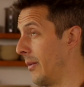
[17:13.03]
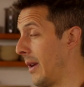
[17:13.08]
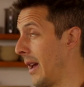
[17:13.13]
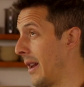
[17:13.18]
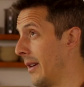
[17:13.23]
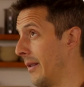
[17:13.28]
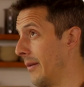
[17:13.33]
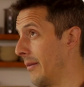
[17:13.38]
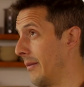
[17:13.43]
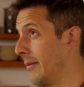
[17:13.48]

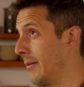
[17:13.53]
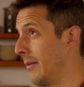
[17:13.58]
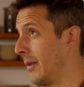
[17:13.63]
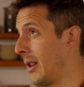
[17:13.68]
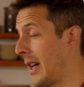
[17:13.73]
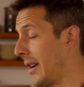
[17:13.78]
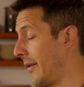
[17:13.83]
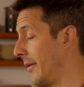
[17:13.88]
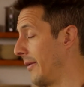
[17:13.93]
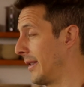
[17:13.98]
had a
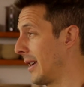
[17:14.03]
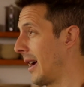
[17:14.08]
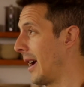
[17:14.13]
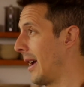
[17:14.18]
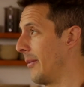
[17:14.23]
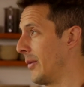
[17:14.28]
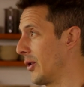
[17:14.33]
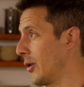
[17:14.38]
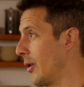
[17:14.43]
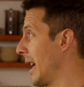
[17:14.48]
lot of
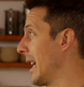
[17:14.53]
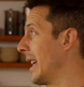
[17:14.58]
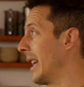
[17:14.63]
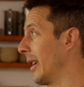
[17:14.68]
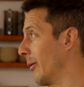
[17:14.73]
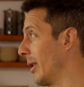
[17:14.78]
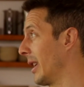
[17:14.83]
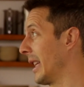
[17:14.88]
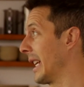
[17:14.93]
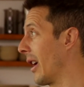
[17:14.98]
time
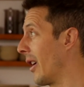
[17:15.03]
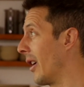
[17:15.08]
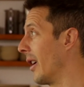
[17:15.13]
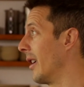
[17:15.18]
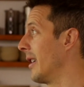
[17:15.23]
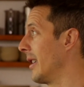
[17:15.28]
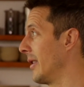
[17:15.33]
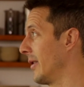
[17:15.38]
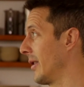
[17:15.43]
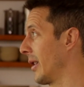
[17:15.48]
training really
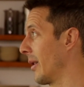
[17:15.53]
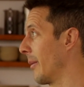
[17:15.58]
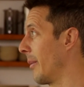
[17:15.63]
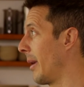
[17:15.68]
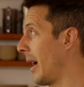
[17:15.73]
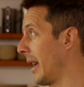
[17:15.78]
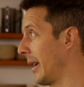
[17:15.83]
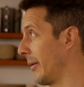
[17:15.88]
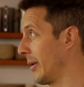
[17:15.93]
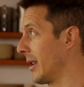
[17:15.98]
hard, and so your
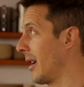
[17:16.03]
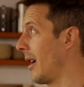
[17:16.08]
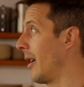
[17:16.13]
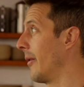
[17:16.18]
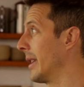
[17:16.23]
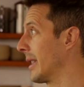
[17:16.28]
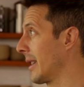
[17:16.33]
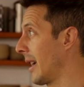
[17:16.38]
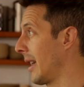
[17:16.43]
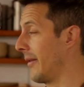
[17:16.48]
body was
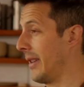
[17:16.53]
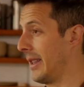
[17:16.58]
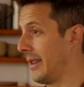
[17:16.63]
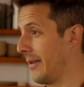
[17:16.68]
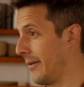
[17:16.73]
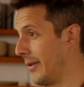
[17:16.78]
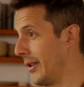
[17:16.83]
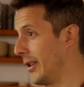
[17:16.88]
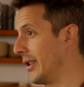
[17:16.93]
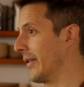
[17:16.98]
always kind of at
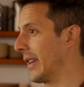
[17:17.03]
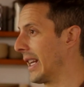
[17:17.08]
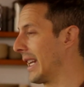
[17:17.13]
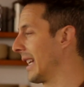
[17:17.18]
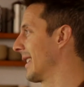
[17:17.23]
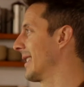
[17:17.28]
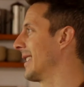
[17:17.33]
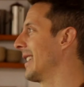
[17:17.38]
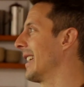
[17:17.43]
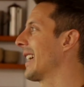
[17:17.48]
the verge of
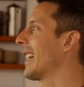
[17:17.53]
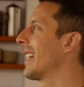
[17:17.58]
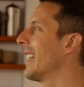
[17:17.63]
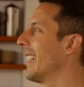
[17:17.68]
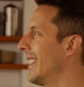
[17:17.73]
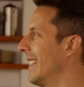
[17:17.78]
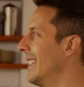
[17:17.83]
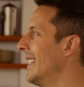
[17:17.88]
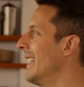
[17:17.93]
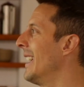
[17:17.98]
getting sick
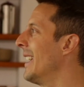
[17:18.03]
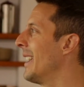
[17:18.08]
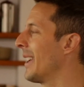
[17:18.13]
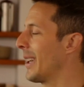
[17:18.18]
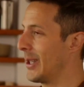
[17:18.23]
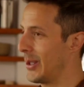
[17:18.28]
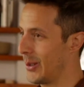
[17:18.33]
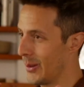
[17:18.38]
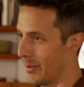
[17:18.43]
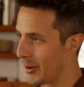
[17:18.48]

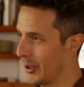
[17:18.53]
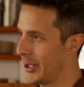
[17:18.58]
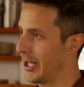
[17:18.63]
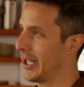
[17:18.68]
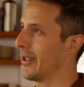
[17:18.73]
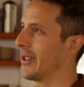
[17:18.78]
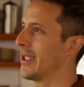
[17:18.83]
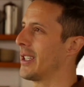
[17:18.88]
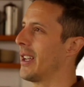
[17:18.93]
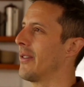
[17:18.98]
because you're
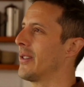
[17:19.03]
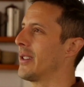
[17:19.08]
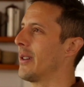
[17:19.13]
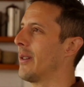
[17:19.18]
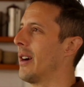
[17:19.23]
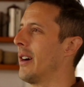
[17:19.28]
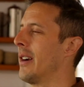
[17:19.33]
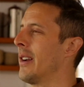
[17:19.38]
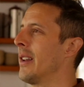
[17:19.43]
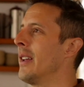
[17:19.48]
pushing yourself so
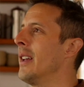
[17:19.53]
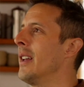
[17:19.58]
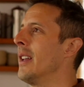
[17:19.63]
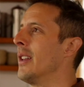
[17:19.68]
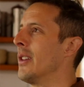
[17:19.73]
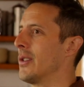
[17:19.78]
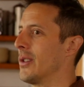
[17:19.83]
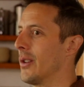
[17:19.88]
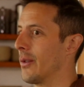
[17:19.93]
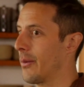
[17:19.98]
hard.
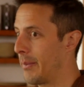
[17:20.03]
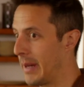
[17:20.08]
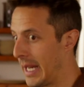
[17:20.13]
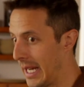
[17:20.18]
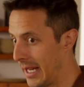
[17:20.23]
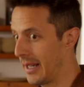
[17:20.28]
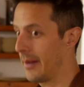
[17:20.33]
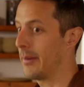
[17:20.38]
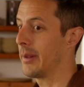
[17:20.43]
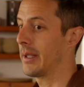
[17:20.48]
So
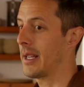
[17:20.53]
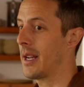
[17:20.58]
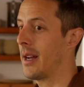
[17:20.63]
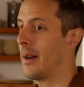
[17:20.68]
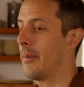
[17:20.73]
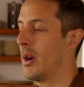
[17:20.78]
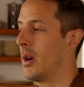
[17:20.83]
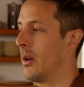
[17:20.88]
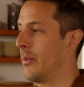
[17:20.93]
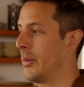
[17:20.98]
being able to
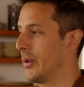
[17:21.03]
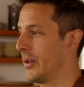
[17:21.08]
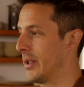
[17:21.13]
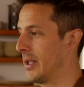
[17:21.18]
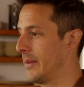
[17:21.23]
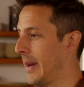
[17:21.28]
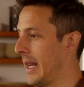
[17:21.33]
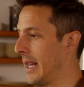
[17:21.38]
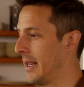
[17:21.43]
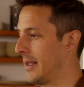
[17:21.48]
come home to a
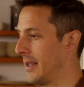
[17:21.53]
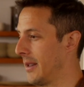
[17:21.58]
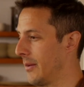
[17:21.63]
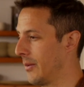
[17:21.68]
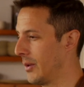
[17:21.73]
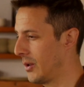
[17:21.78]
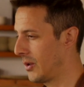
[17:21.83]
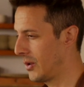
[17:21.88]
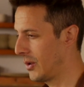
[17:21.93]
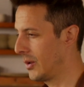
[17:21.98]
space that
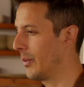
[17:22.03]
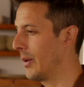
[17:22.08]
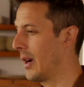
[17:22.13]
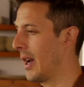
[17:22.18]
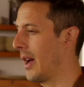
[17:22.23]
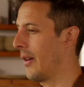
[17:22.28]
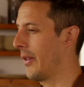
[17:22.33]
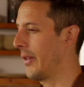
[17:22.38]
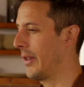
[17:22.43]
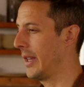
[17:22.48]
was super
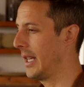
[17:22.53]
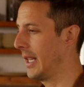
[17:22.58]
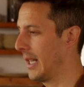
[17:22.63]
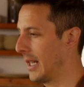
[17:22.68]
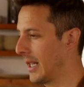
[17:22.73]
healthy